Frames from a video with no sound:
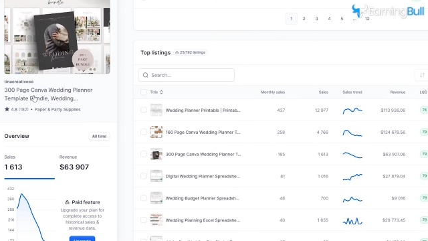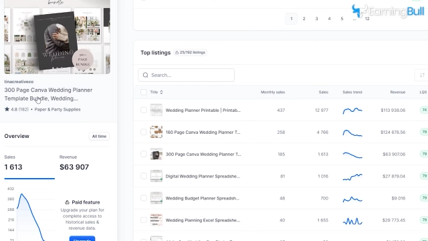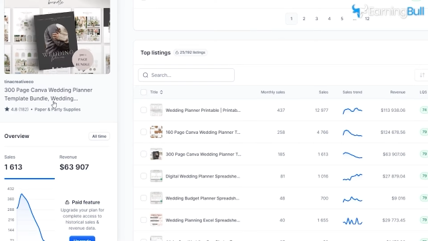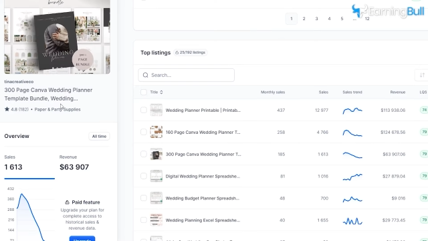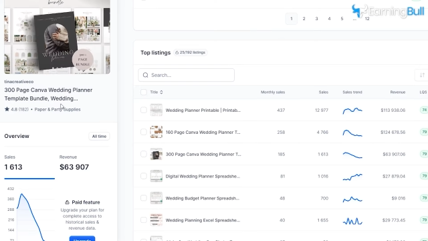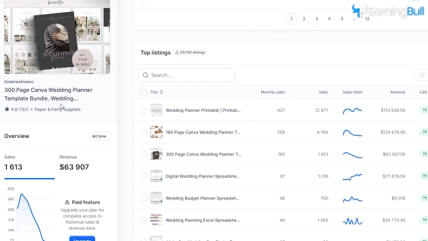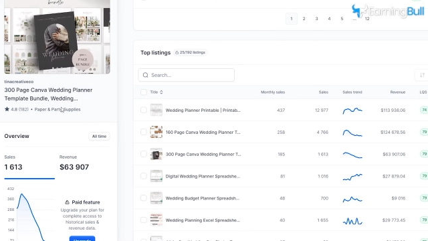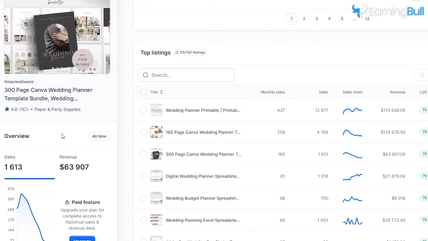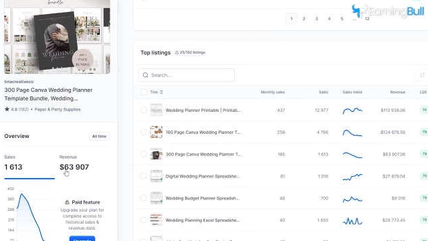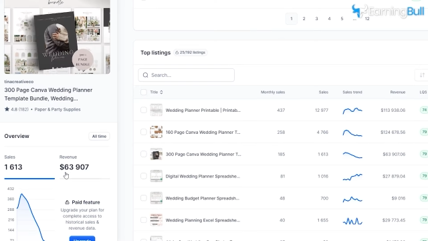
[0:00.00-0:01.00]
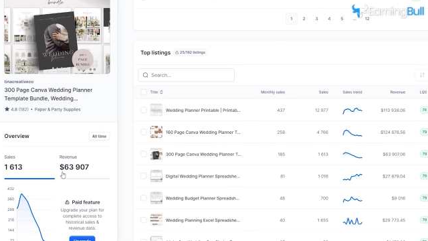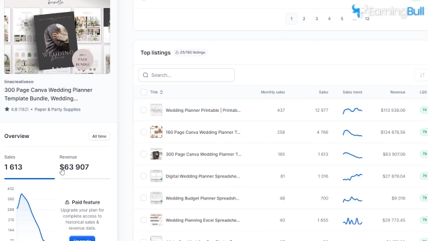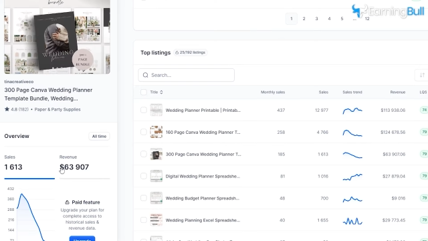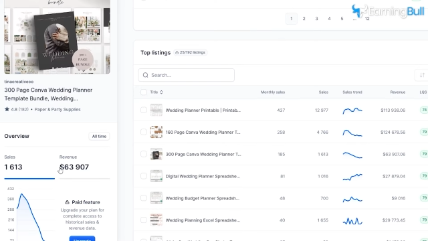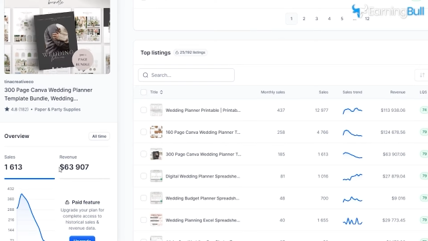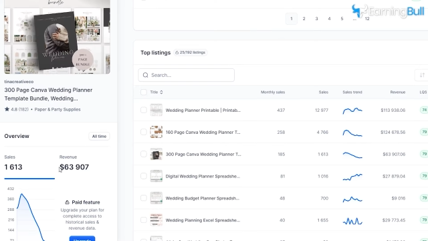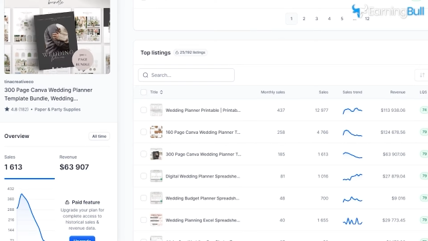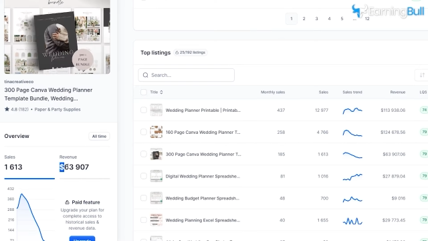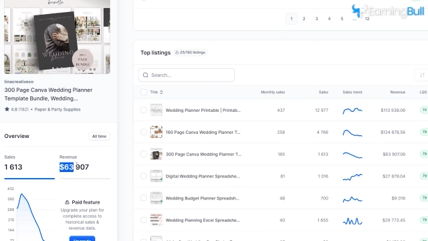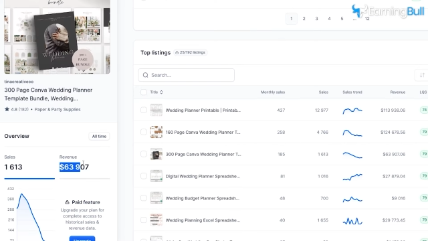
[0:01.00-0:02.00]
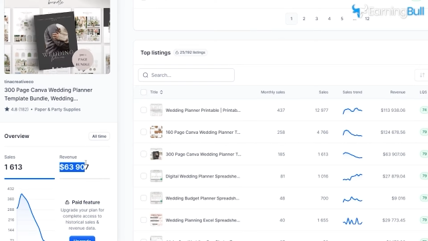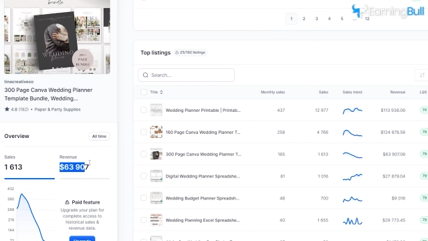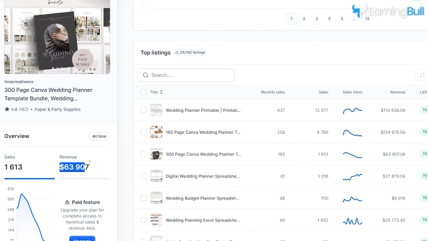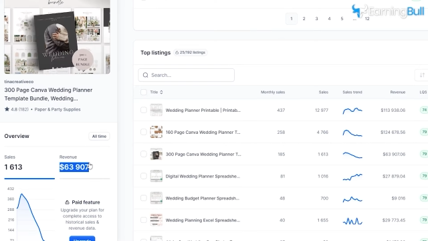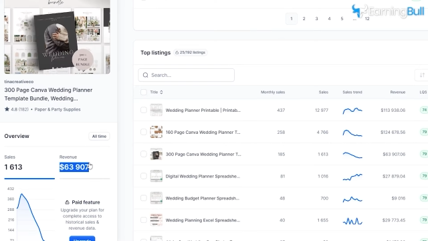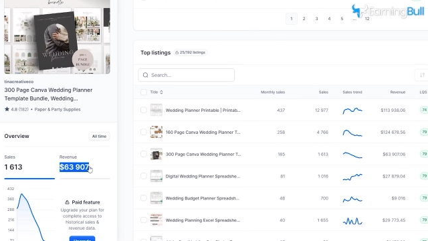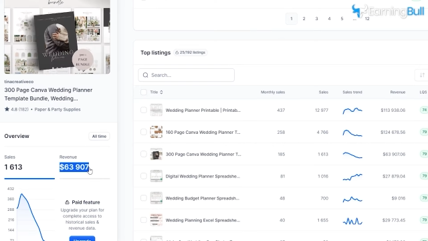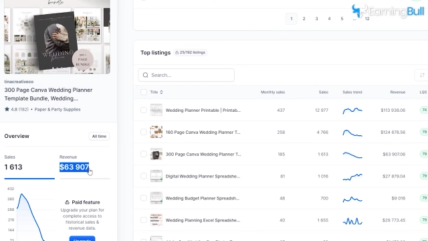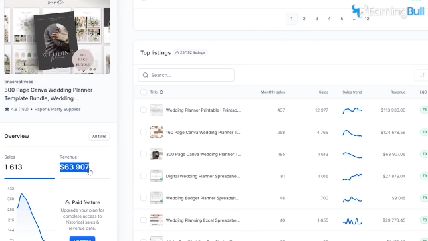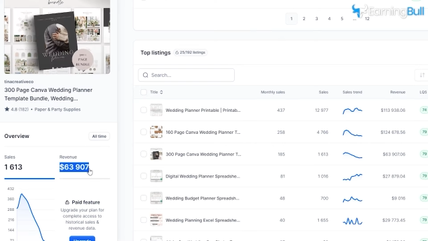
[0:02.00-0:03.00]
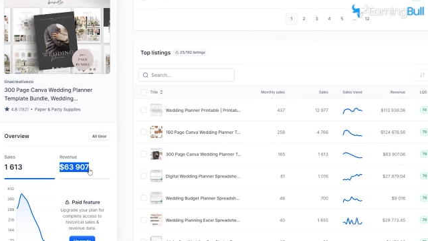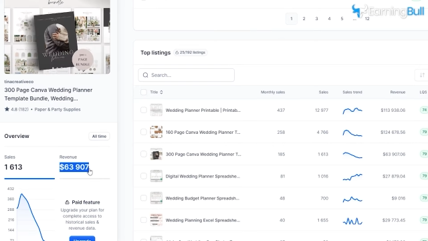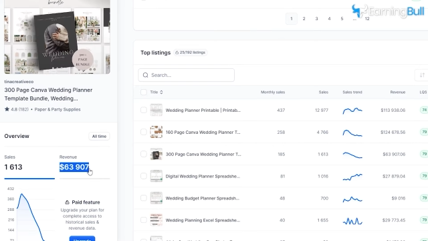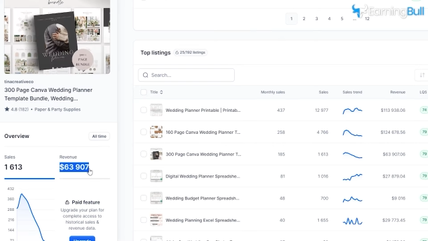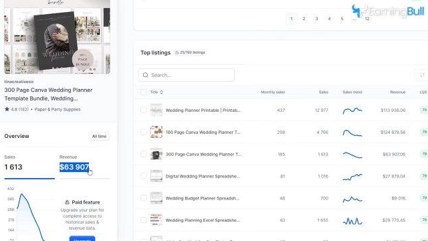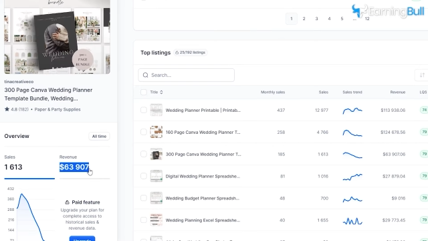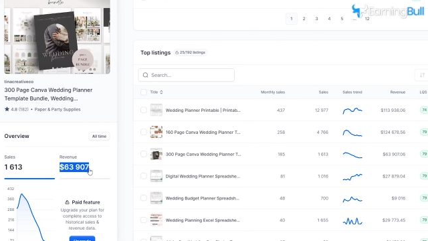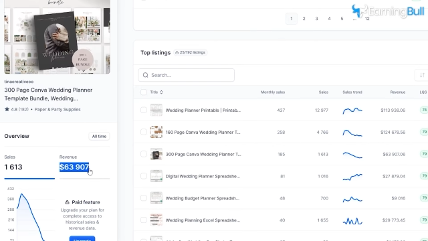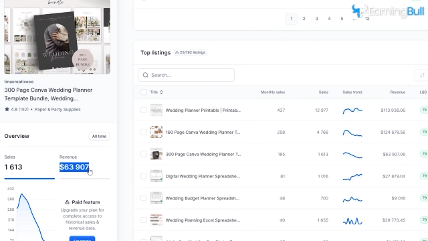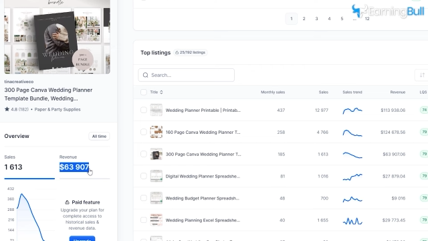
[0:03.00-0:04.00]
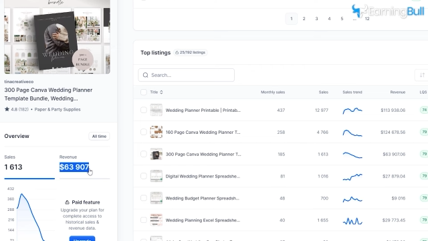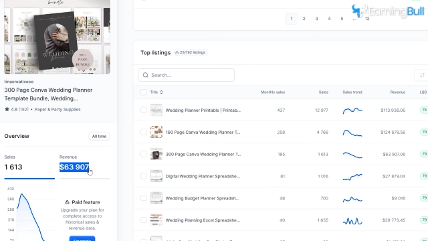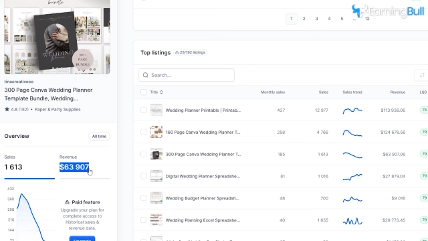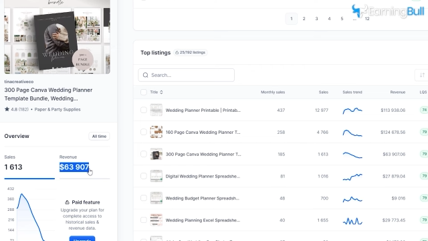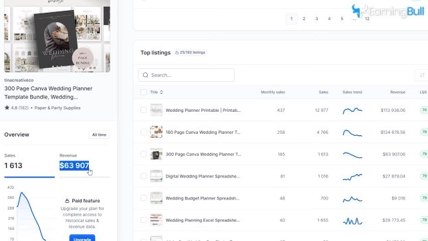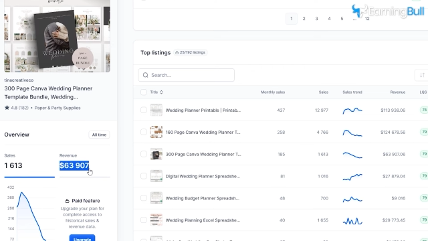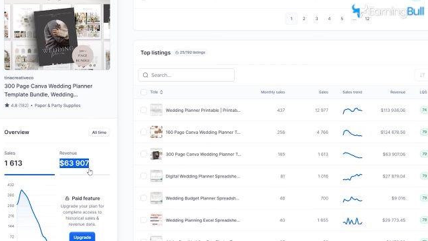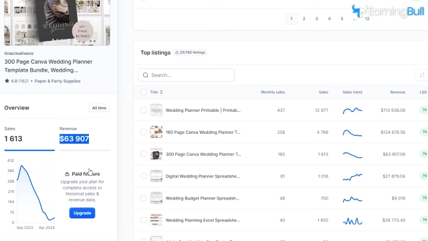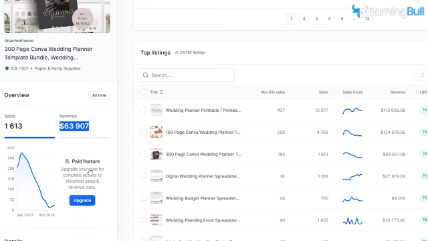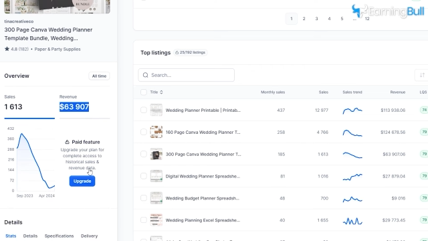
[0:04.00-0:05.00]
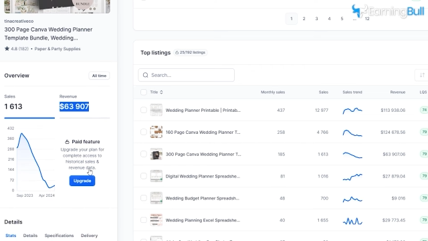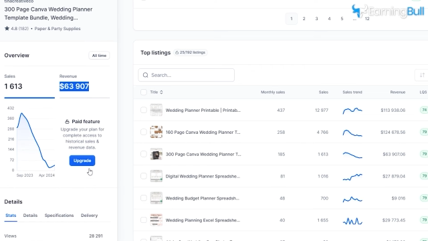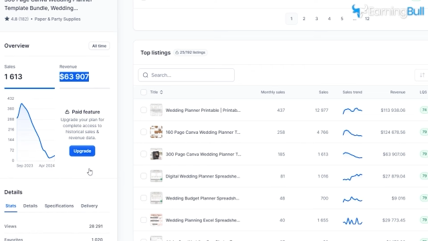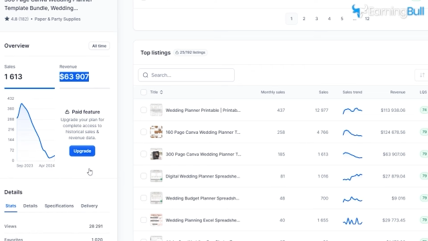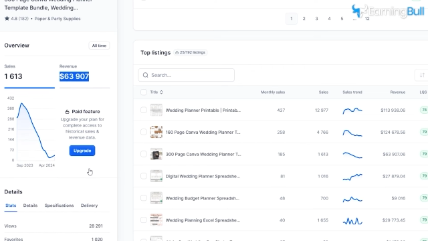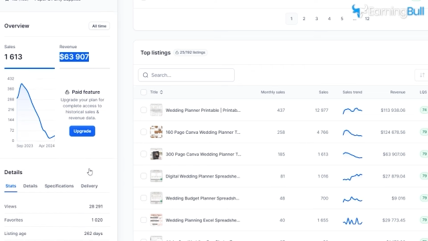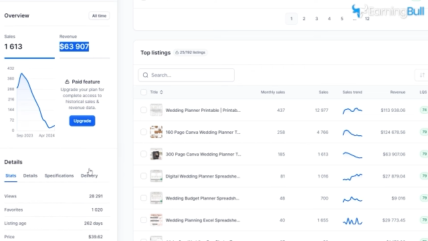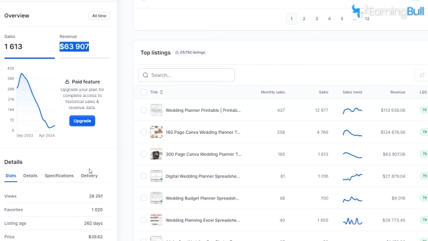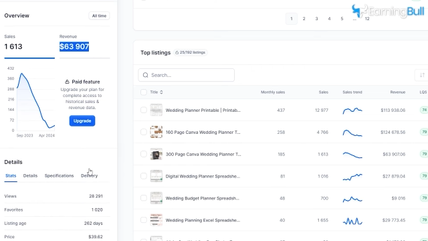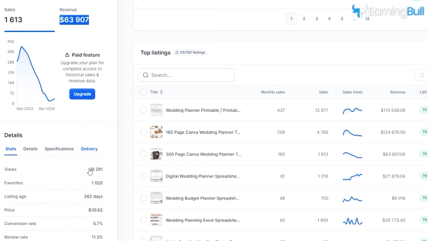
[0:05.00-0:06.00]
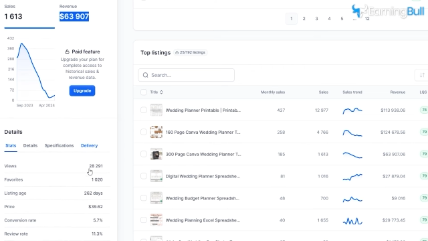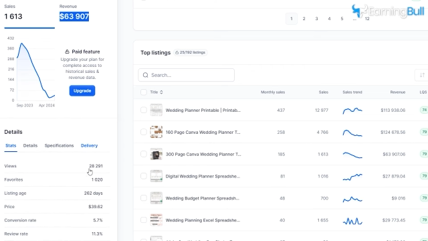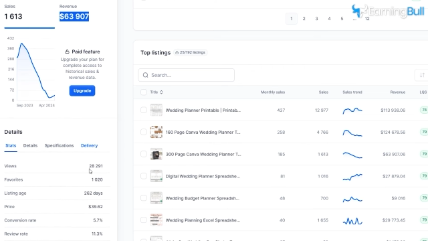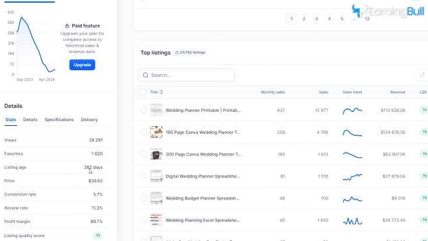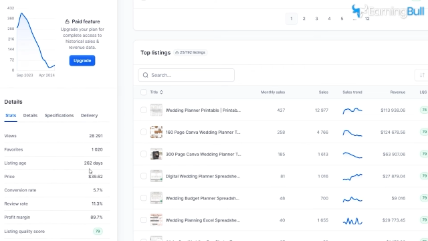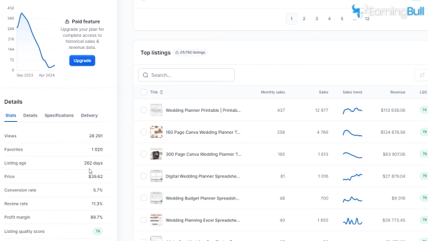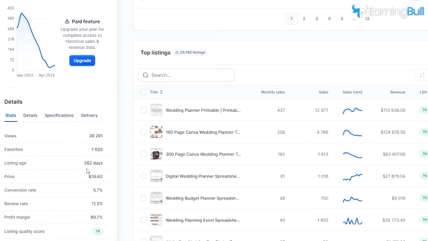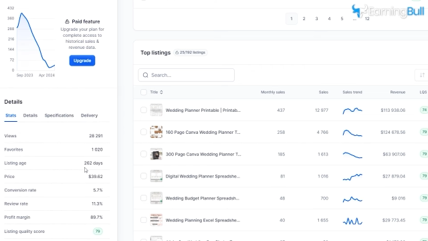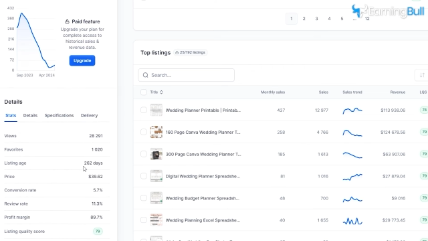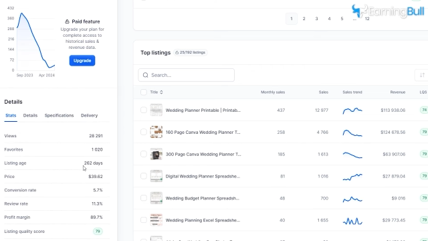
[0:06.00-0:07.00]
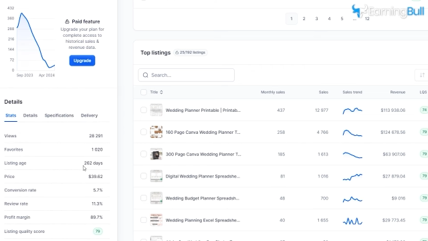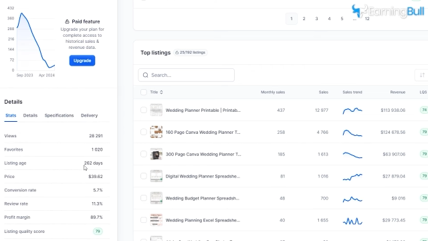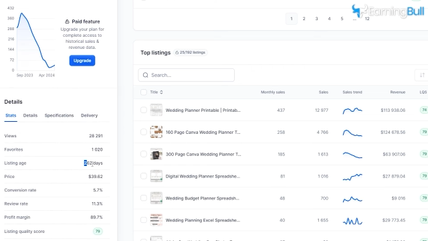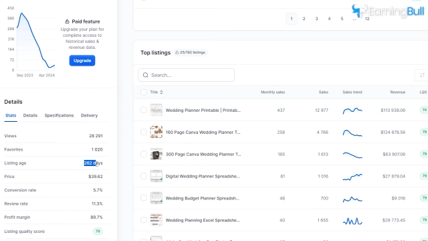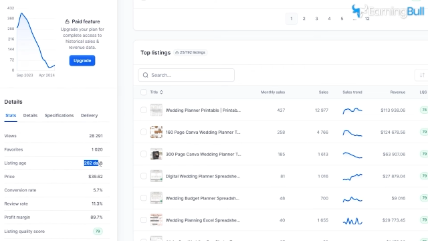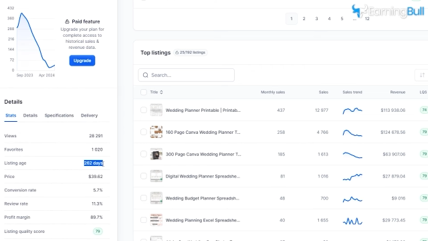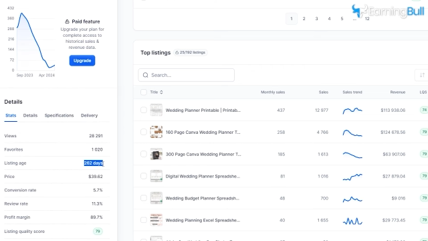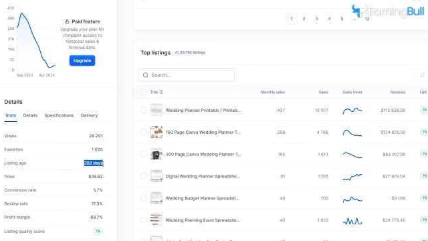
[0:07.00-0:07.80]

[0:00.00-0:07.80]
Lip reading: (no speaker visible)